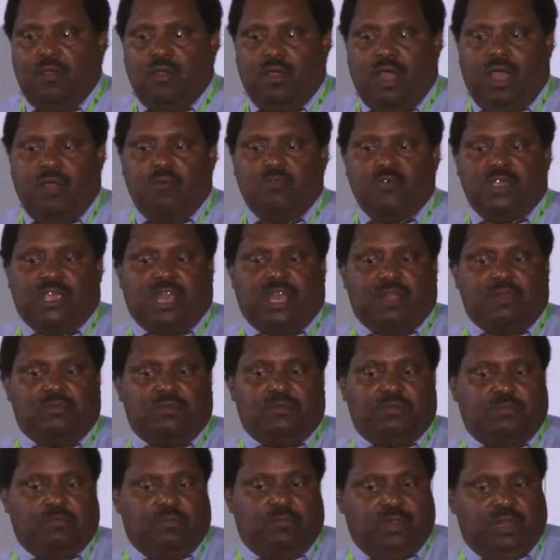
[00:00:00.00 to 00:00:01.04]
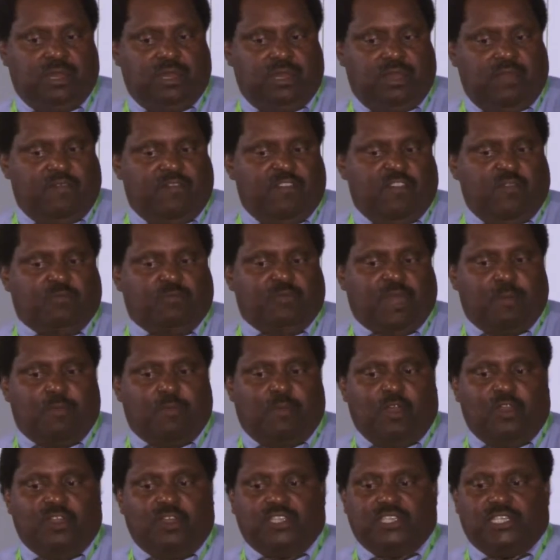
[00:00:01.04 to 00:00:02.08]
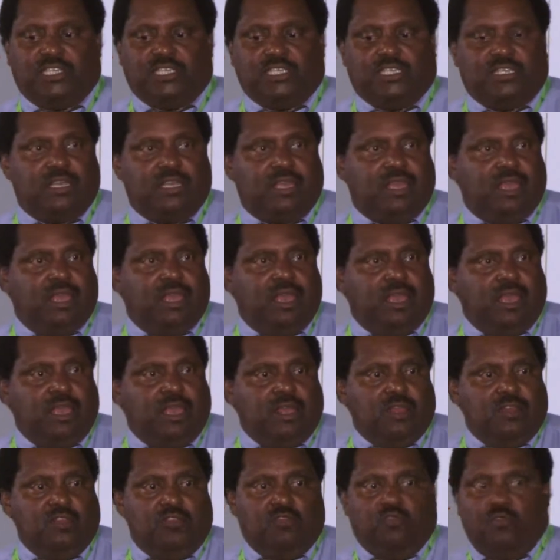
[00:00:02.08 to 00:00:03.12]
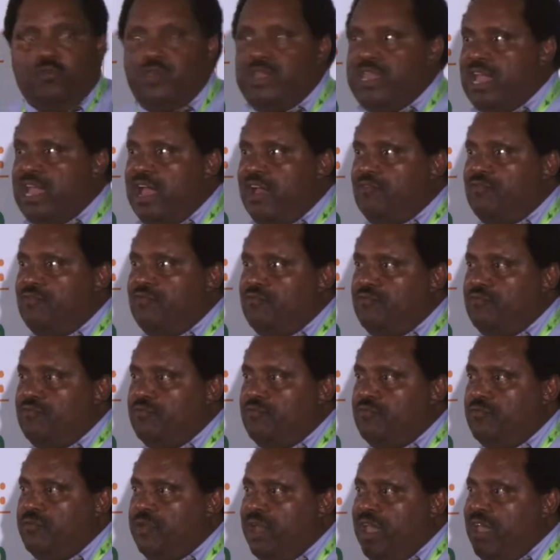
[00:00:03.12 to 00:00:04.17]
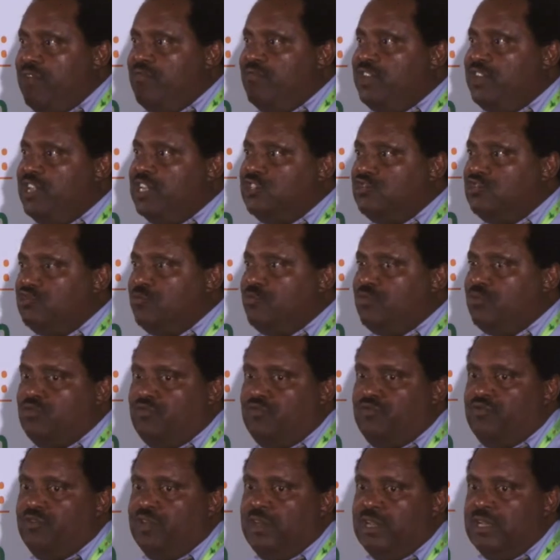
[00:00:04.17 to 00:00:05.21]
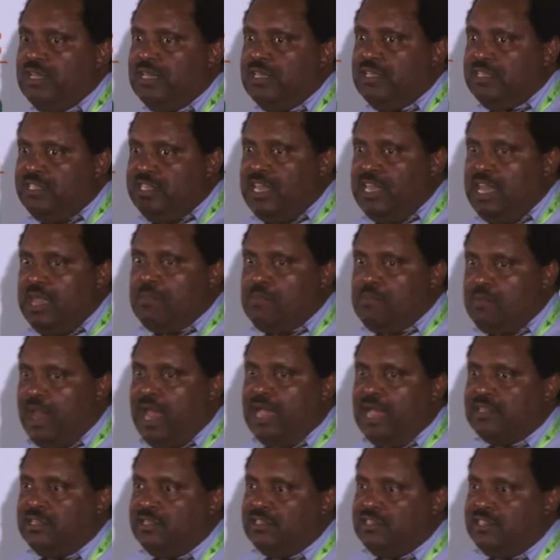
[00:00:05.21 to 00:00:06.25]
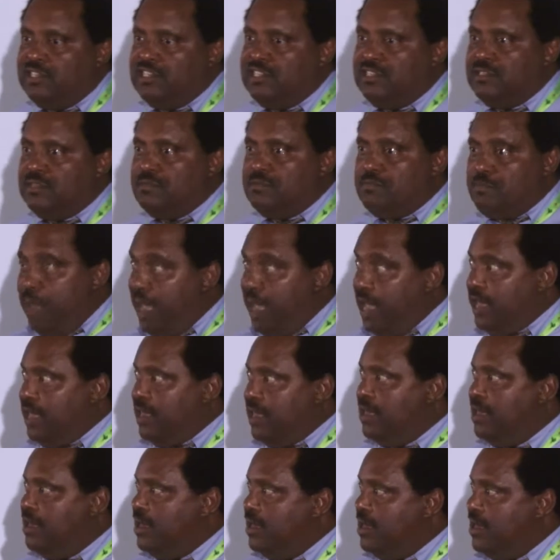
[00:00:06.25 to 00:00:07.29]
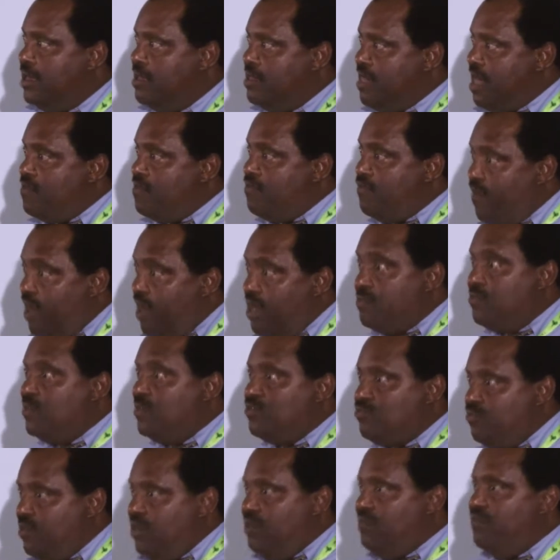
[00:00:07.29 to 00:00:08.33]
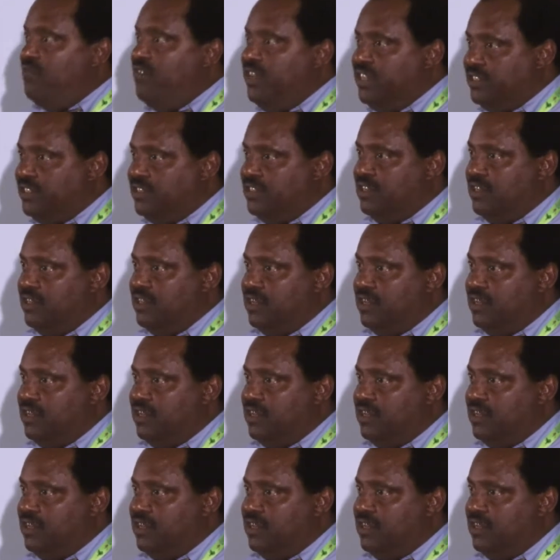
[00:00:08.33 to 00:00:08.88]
how we can develop typologies. Do we have evidence to prove CA practices pay, that farmers will invest?